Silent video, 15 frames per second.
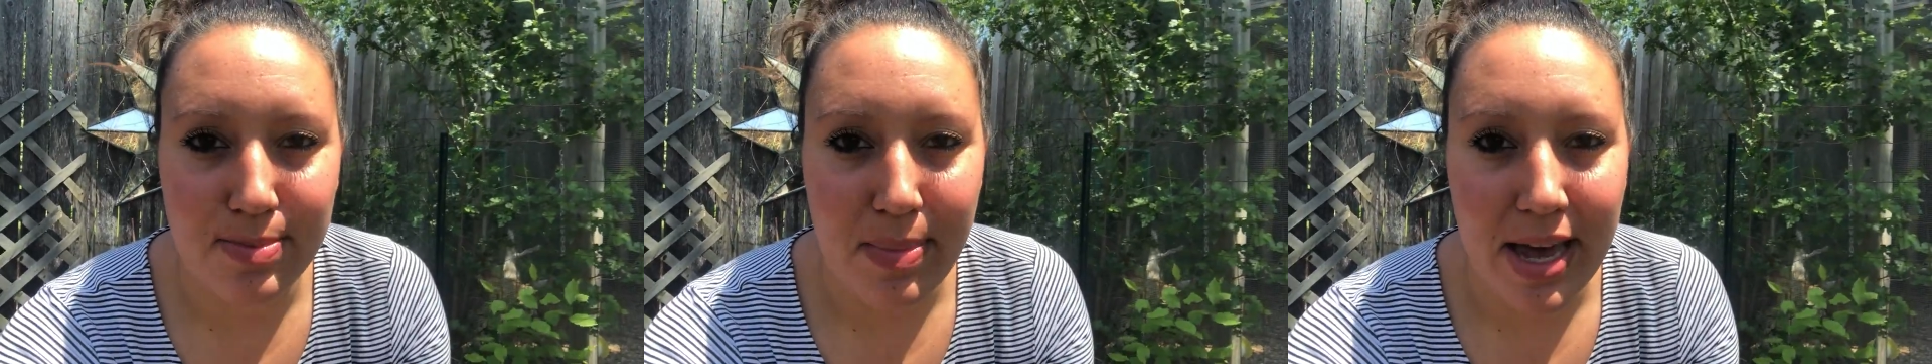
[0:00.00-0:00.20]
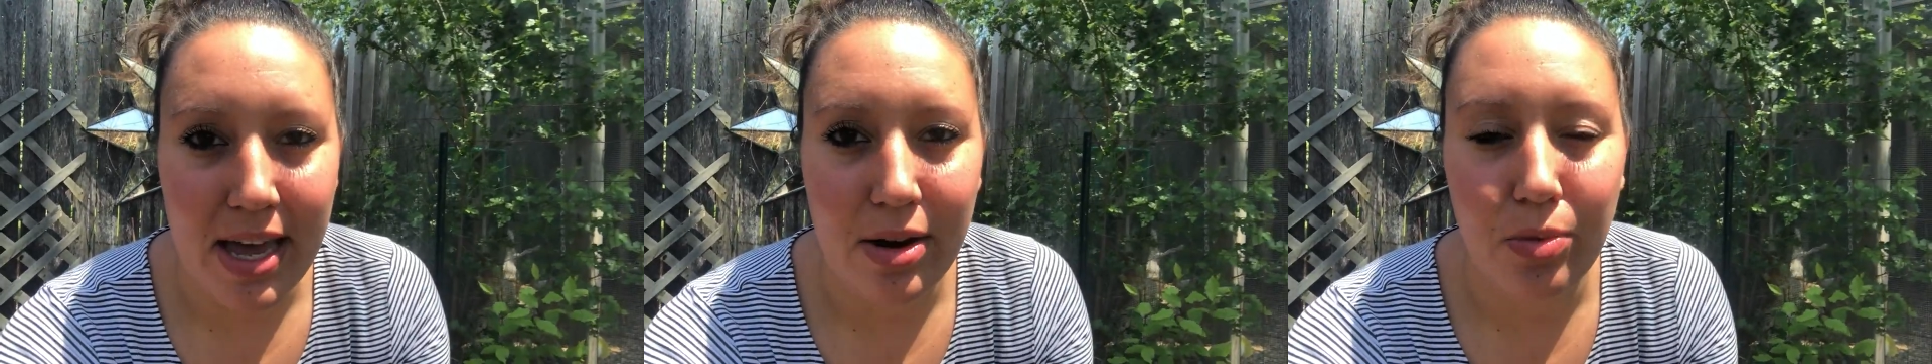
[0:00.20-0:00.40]

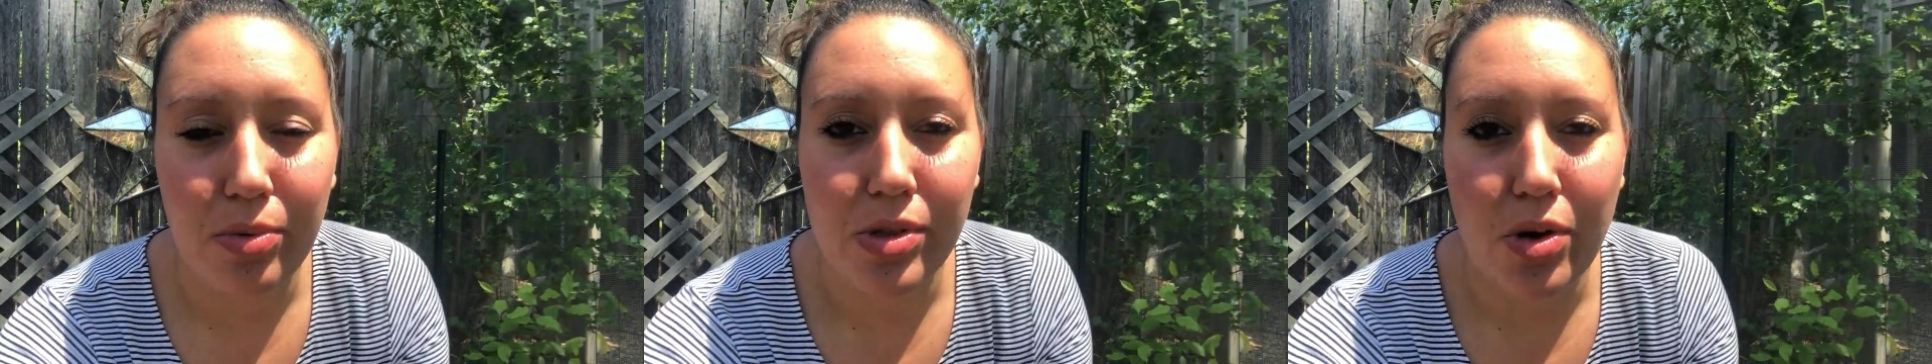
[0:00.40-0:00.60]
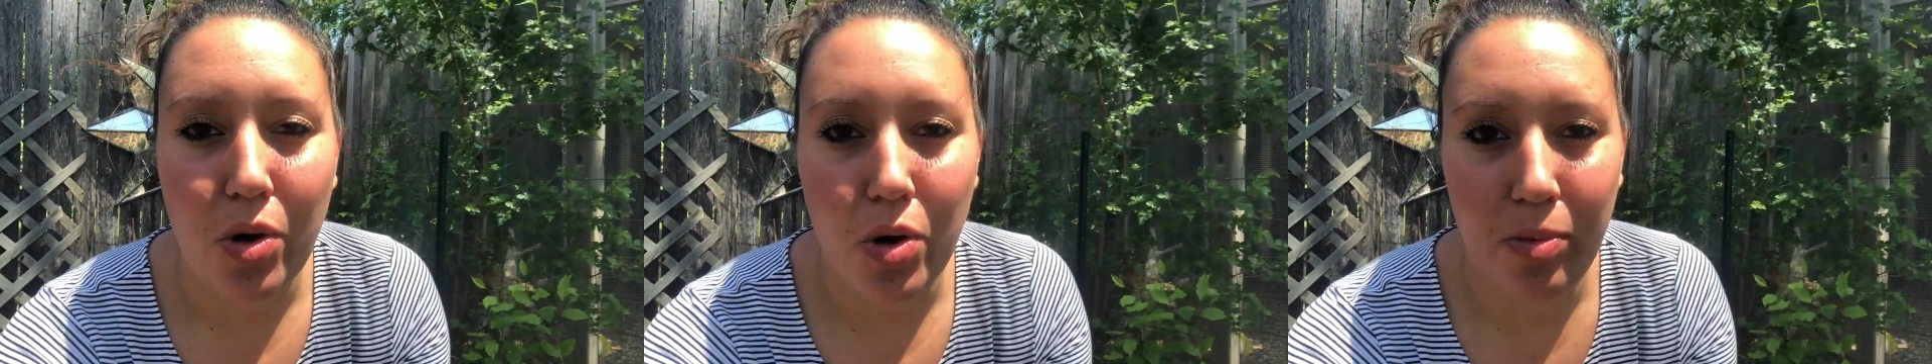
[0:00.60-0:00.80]
bed
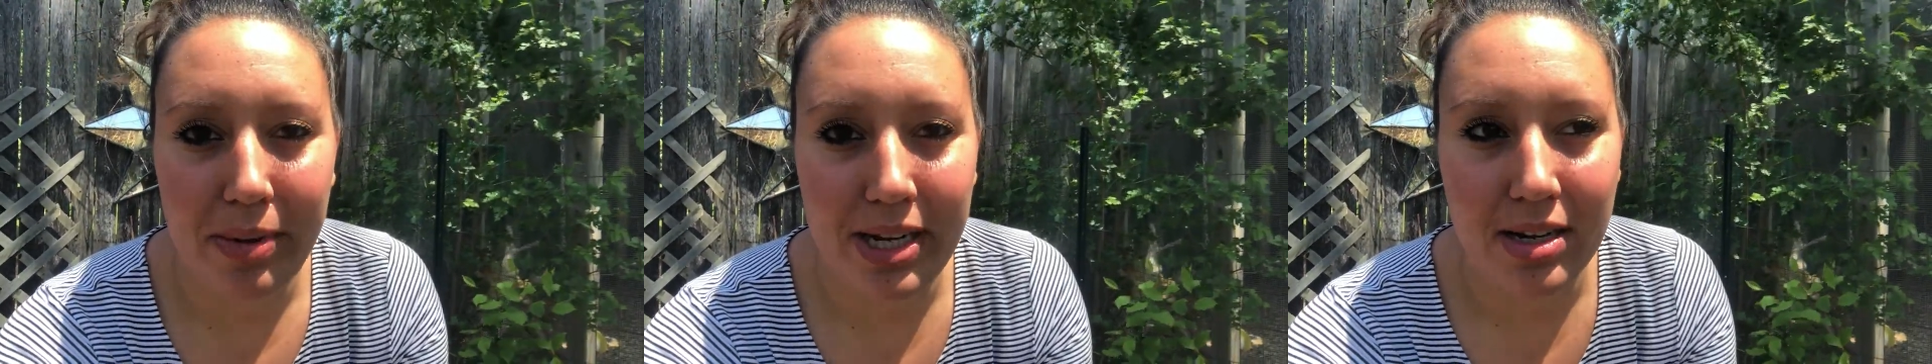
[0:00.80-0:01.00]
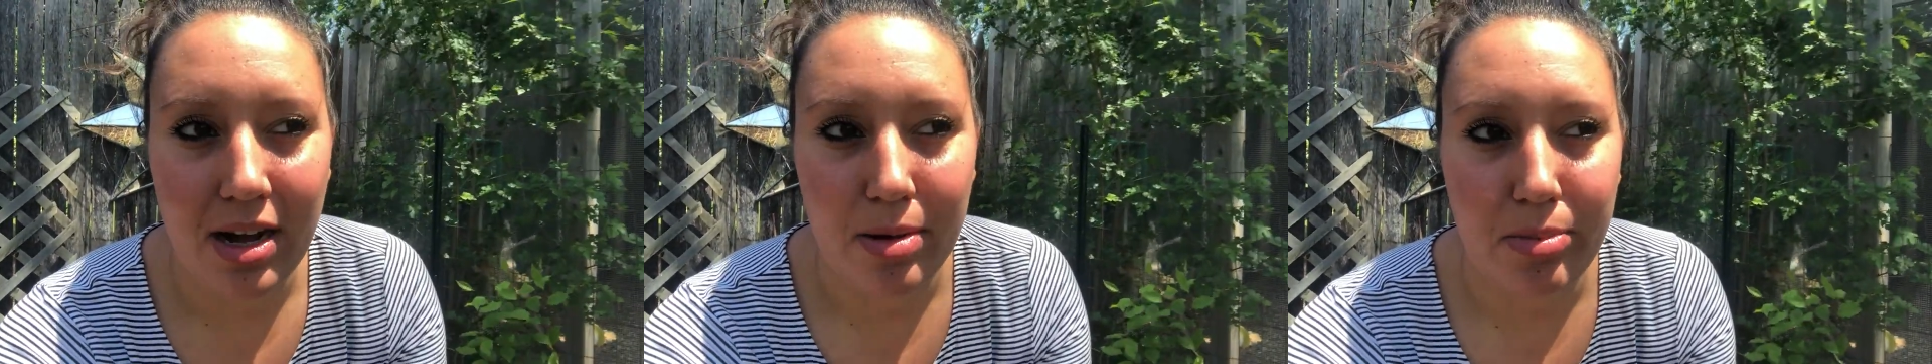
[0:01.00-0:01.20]
with
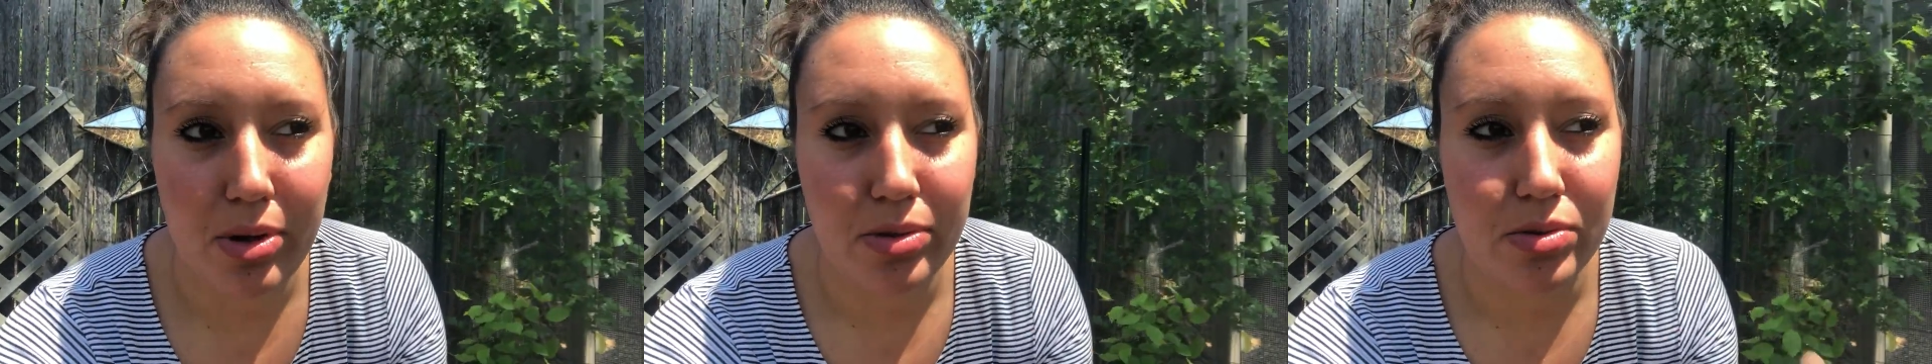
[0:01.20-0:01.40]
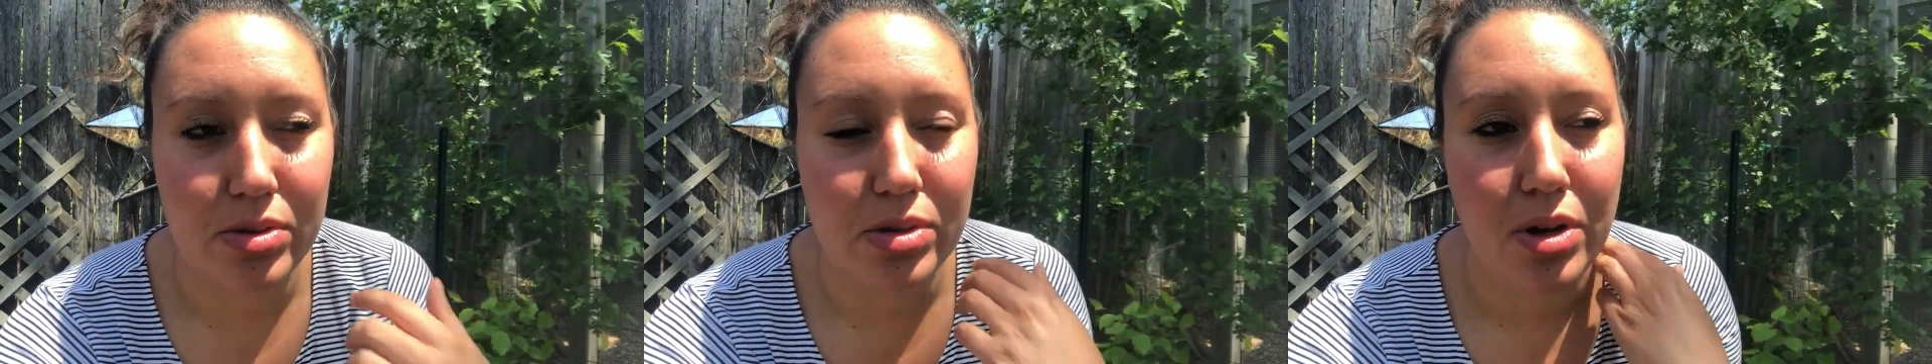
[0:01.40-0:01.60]
homemade
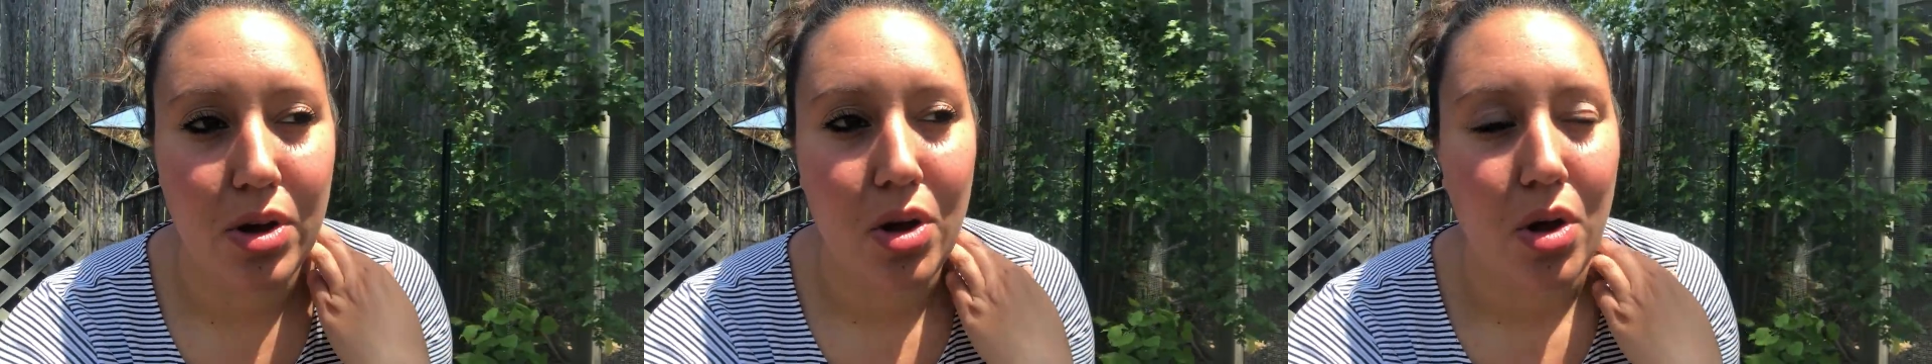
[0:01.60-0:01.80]
compost.